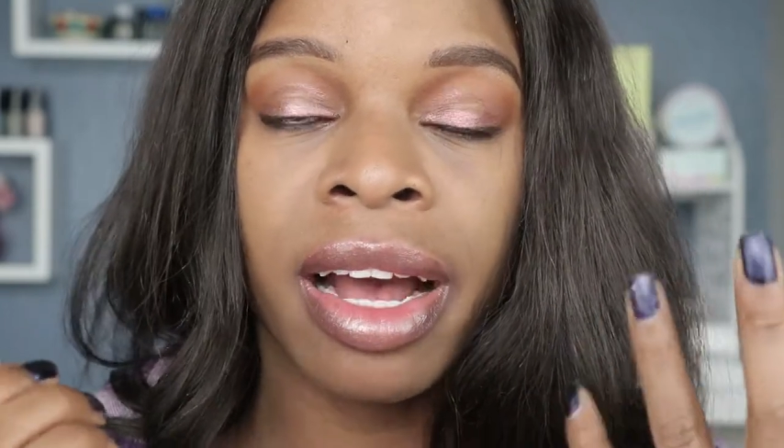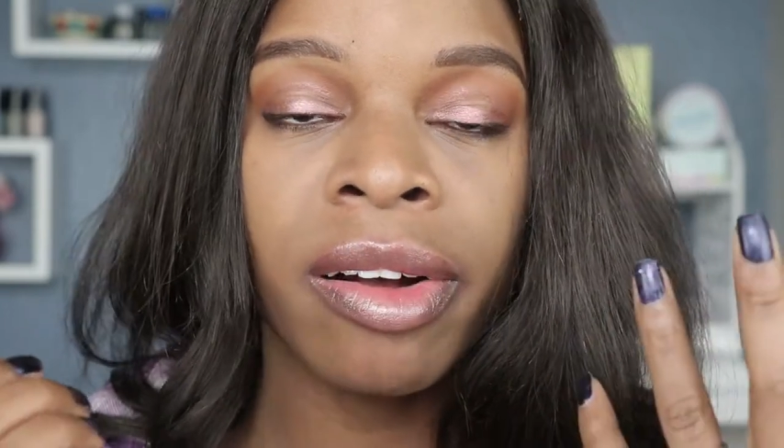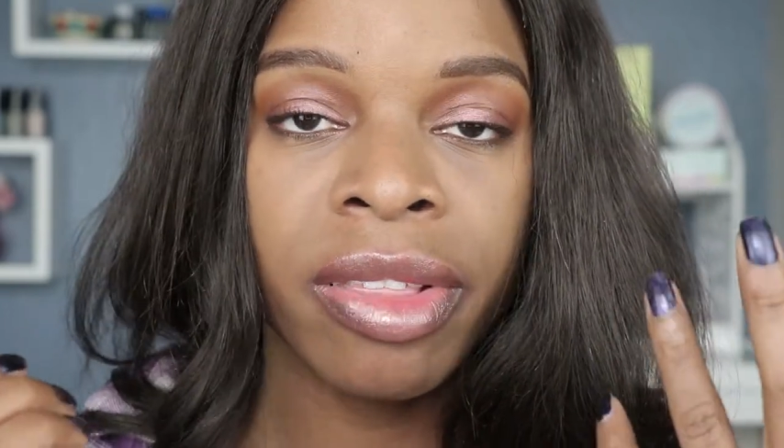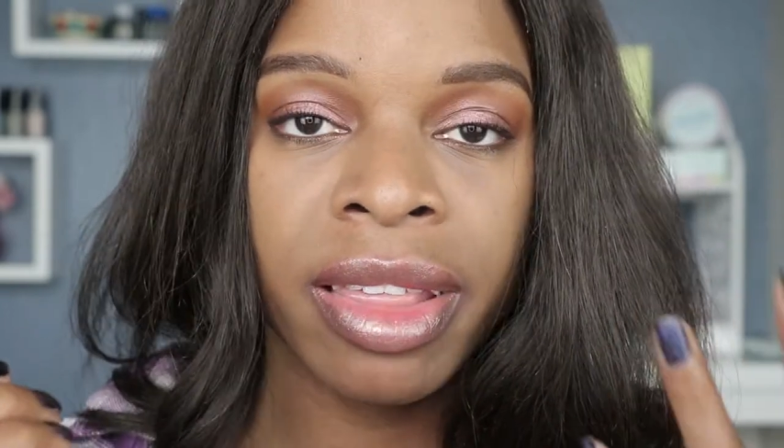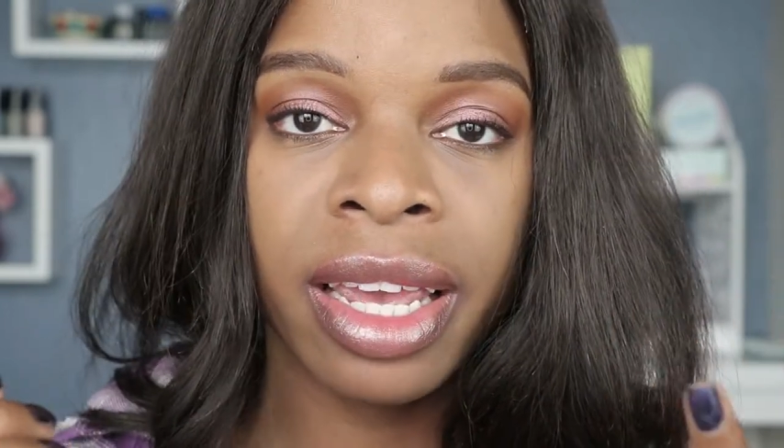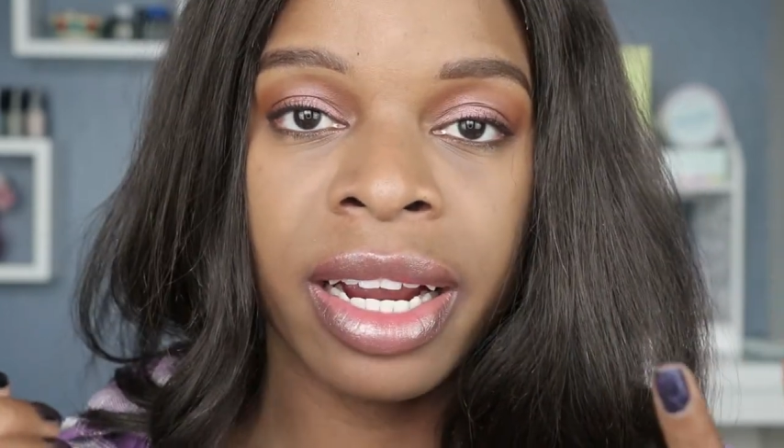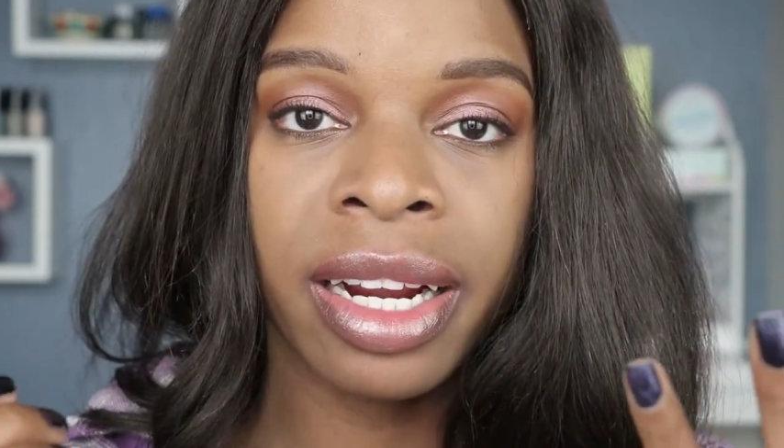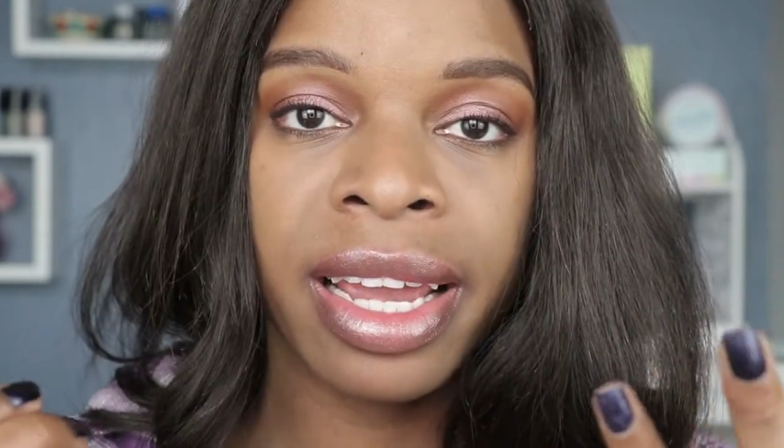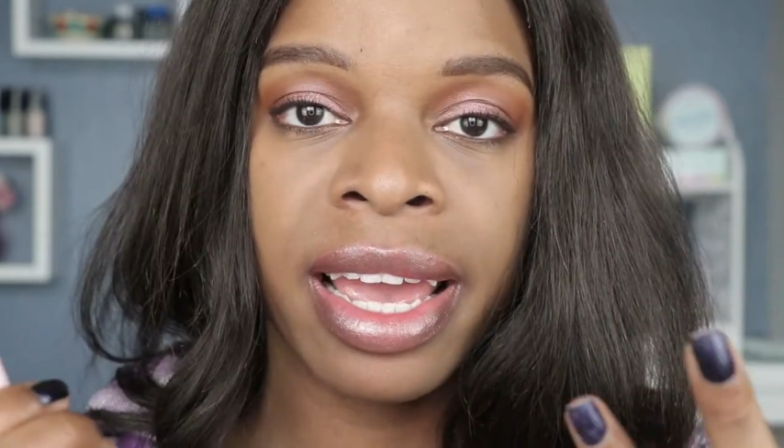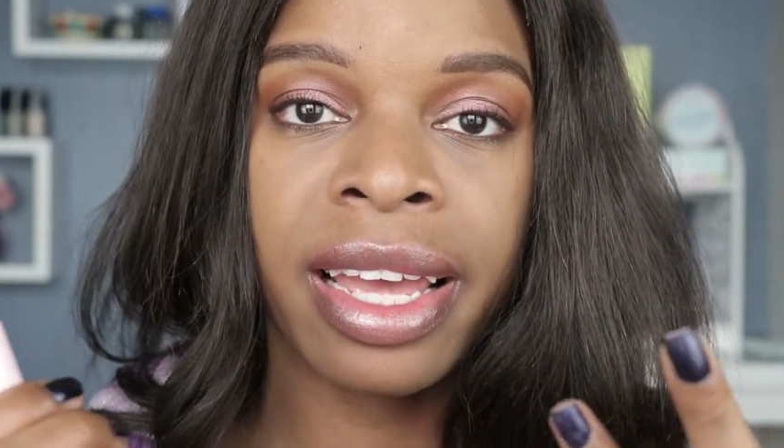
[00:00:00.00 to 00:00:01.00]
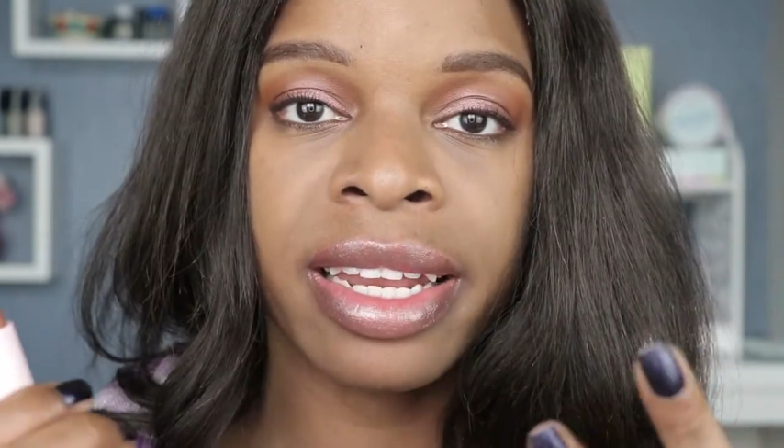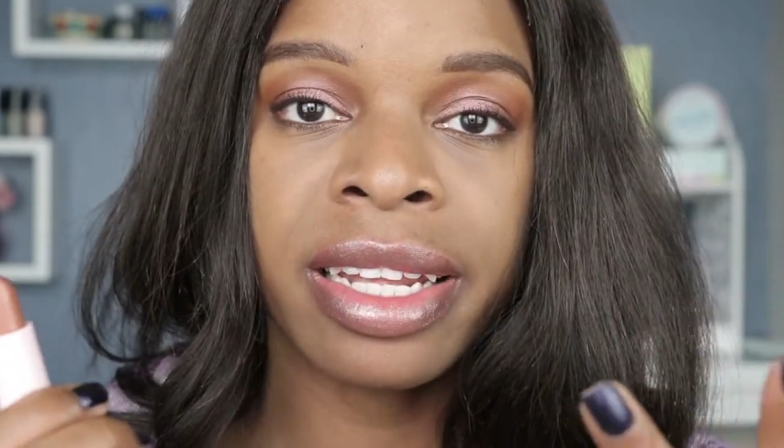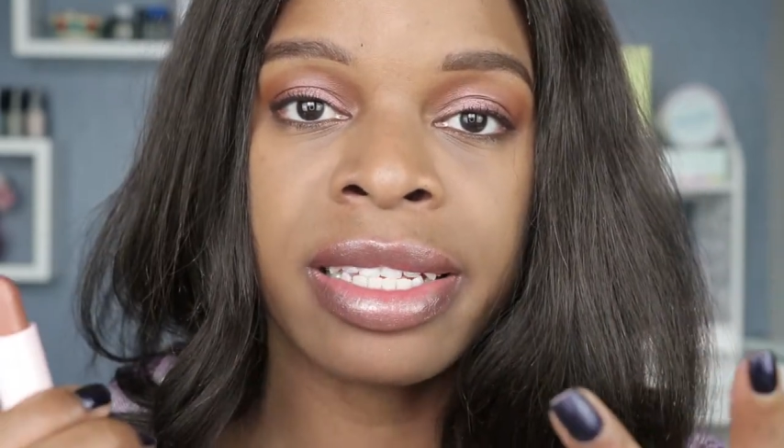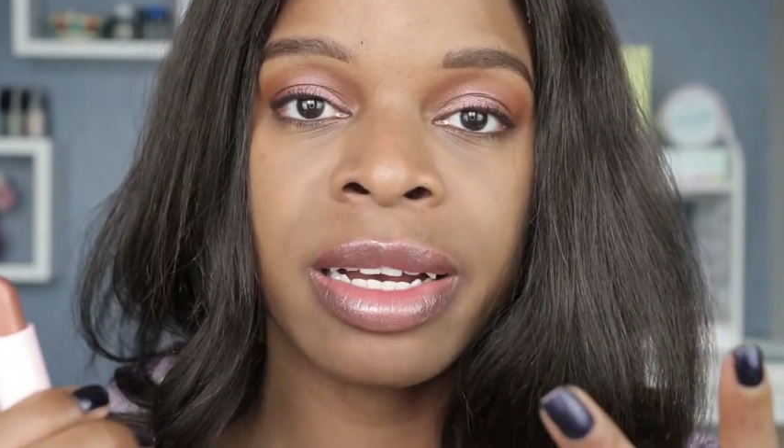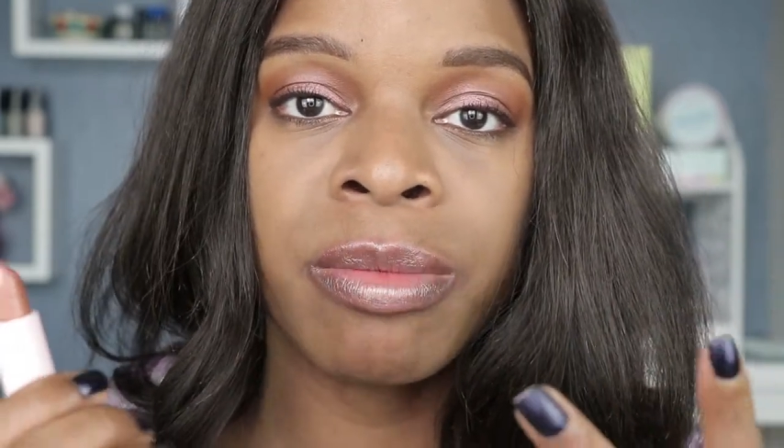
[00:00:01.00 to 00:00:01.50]
out there and
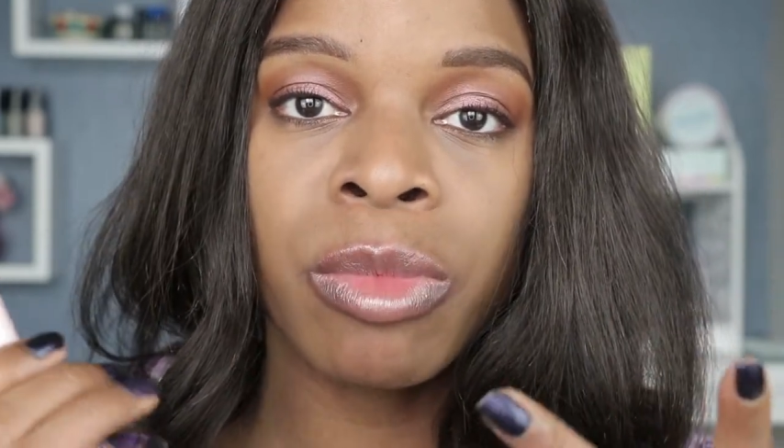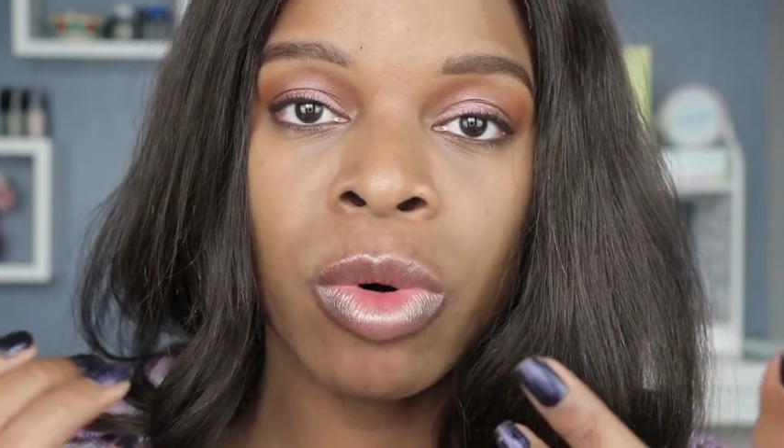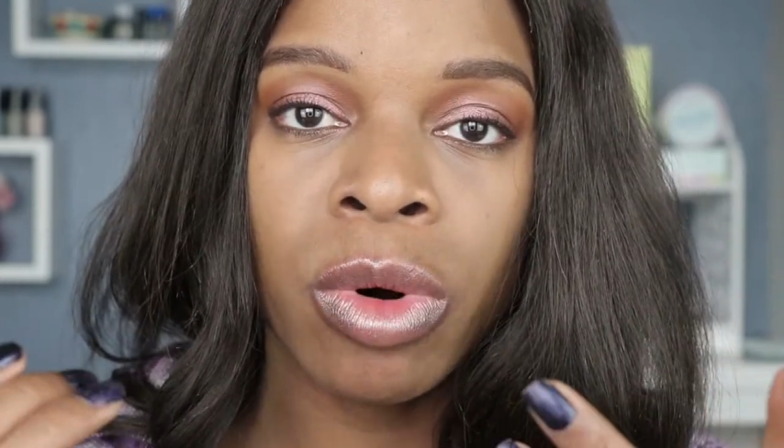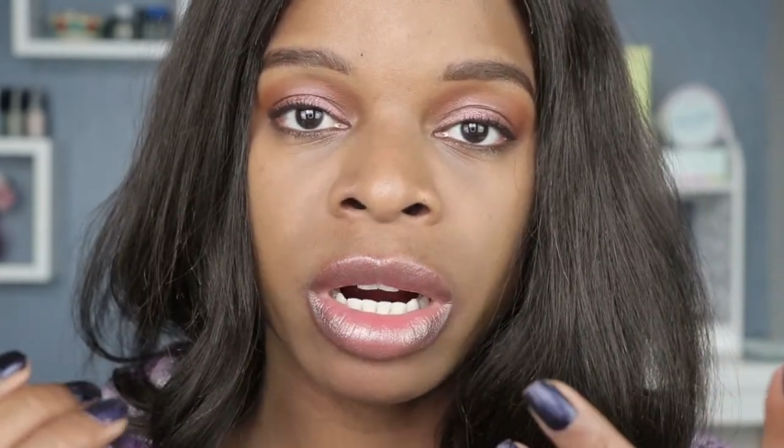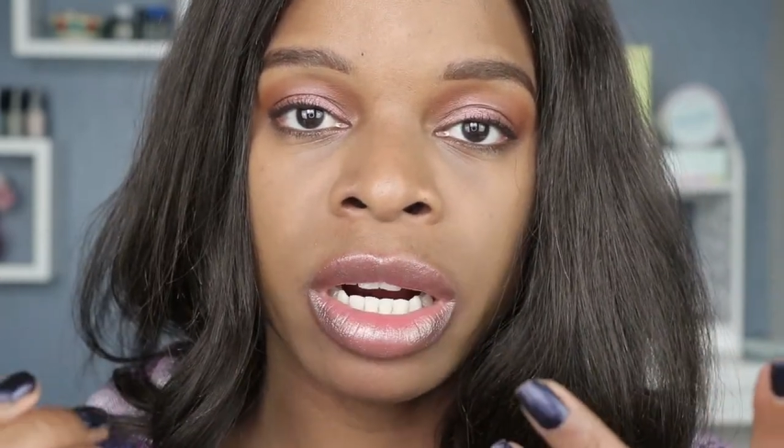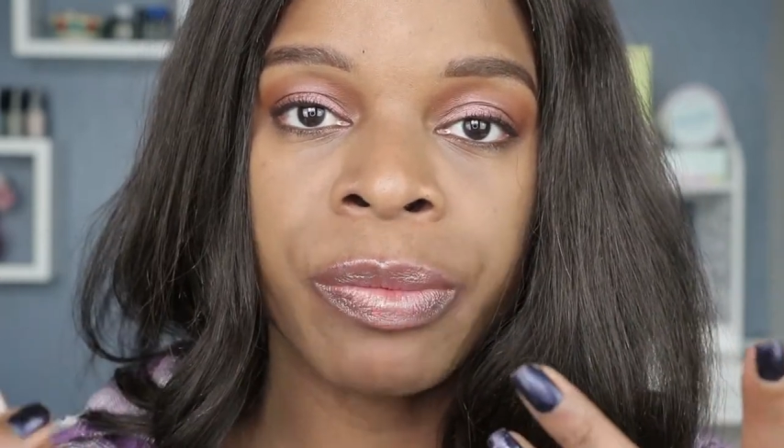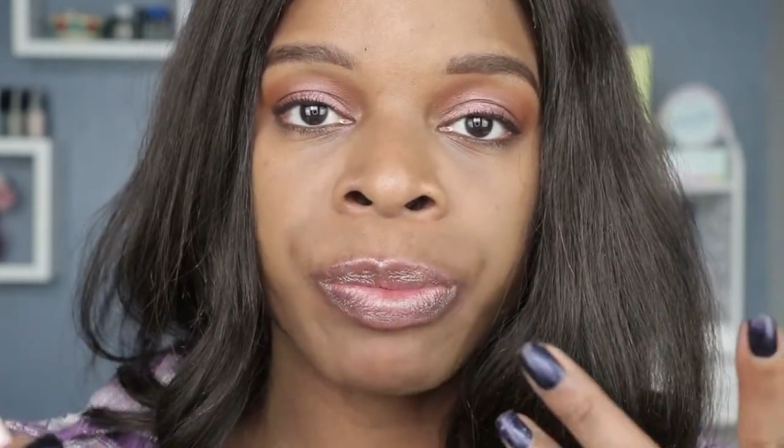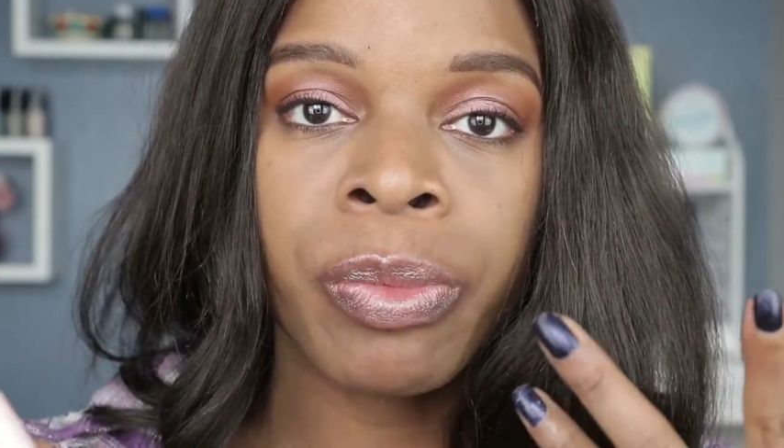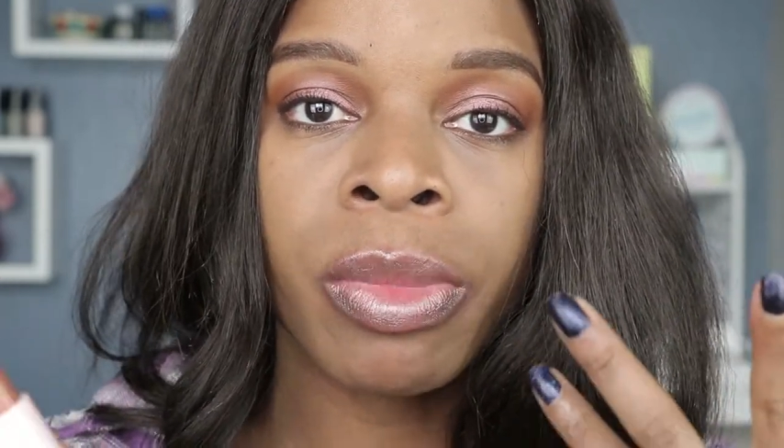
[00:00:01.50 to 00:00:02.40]
it's a more